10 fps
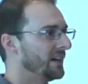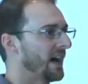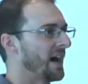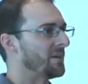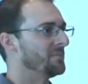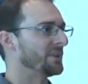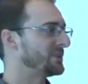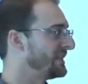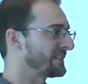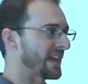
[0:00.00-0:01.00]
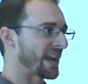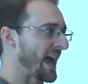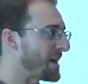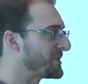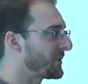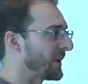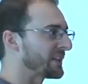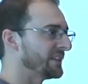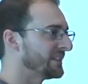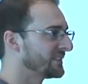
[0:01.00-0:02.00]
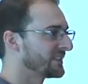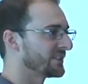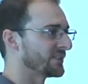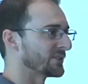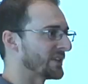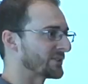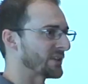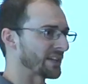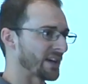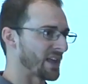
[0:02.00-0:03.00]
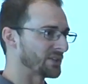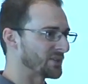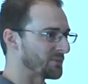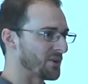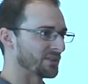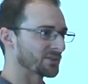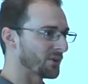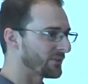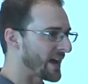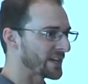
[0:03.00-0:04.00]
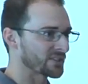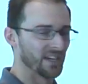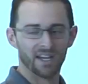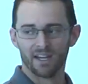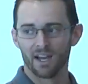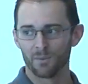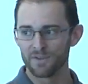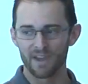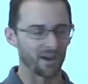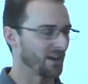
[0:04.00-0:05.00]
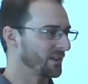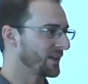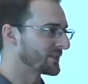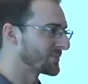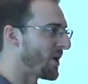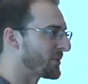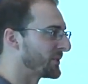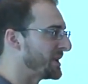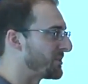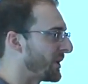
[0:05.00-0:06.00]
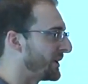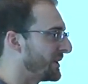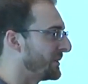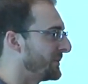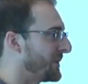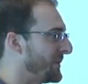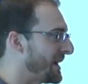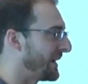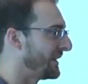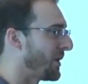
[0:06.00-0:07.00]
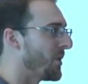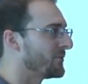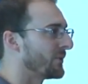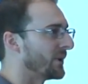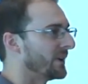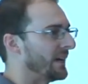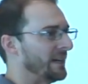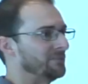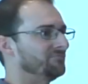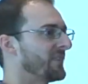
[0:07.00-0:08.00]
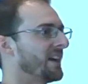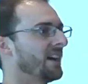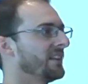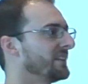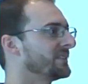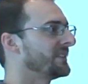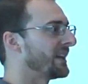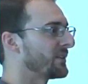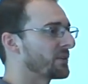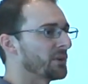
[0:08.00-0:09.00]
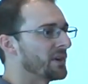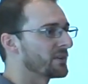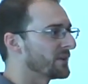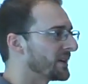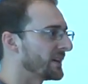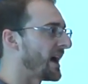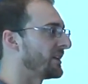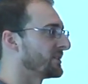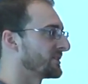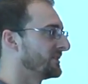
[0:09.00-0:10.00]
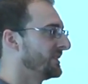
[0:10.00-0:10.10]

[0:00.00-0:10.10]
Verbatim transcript: Uh, but it's got to happen quickly because as, as technology is moving so fast, uh, we've got a, a, small 3D printer that, that, we got at home for, um, I think, down to three, $300.